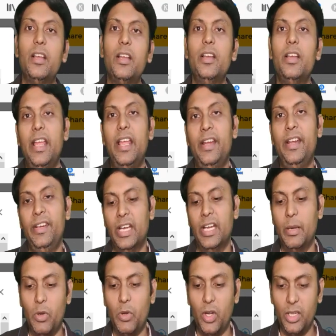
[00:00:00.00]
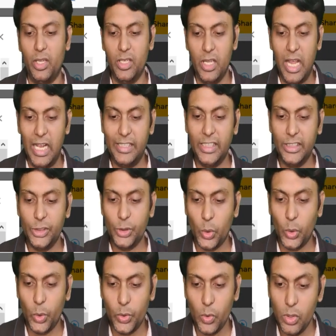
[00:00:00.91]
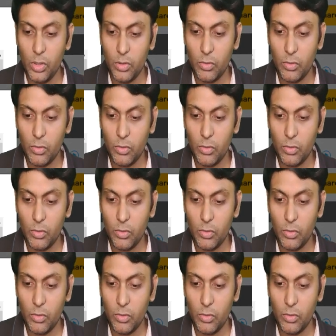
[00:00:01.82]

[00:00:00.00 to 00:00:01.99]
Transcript: in NearPod. I'll just show you.